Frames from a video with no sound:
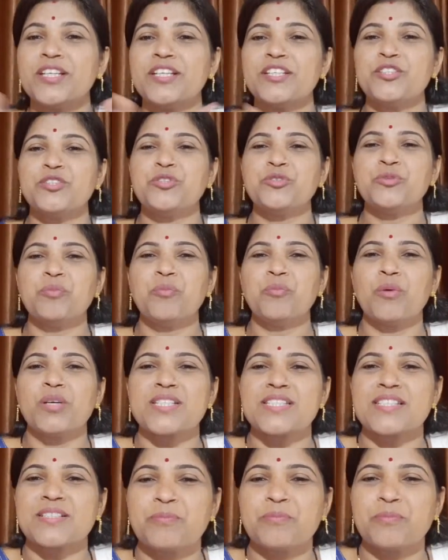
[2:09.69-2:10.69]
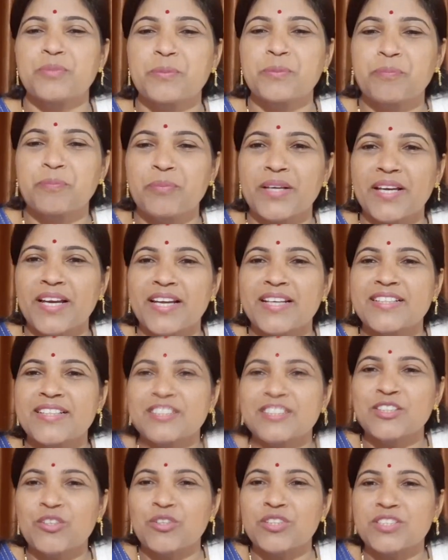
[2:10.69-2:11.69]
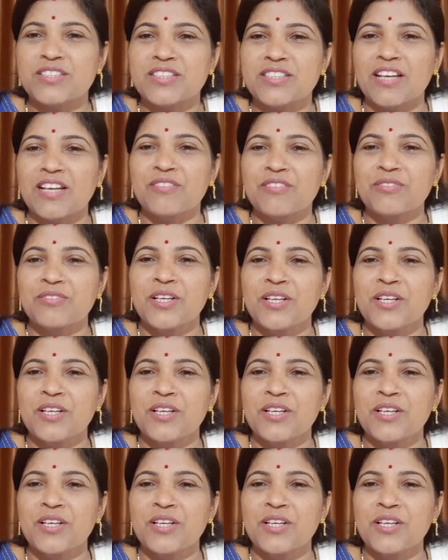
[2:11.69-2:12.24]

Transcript: you must have prepared yourself